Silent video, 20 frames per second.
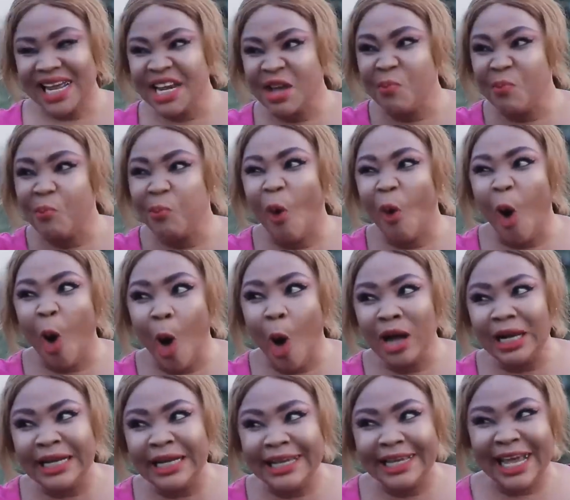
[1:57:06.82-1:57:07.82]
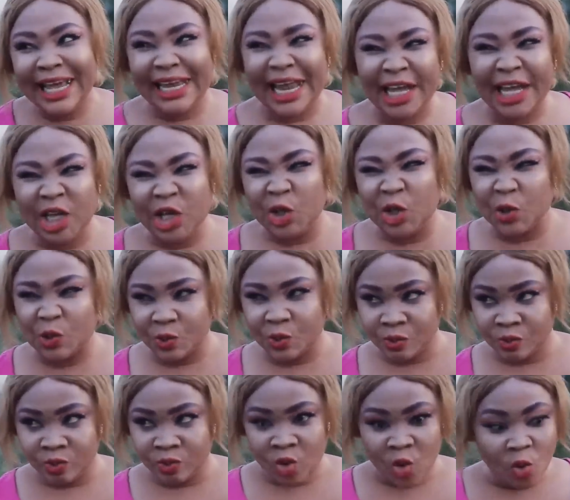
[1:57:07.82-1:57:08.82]
a poor, ugly girl like you
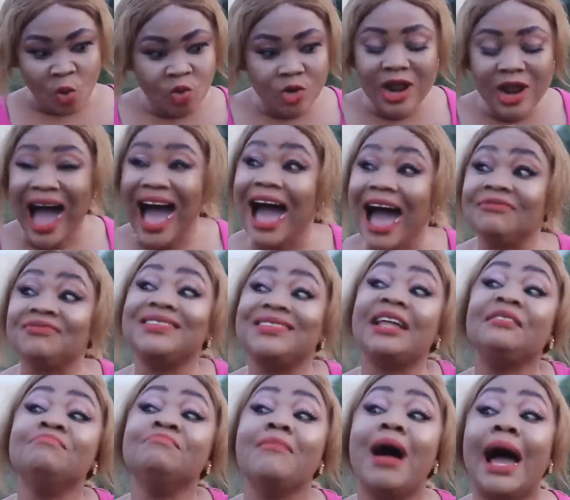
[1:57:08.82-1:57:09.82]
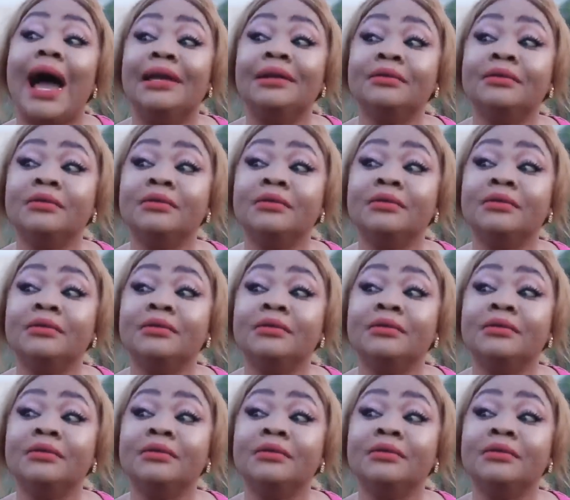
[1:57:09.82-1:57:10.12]
would have that man.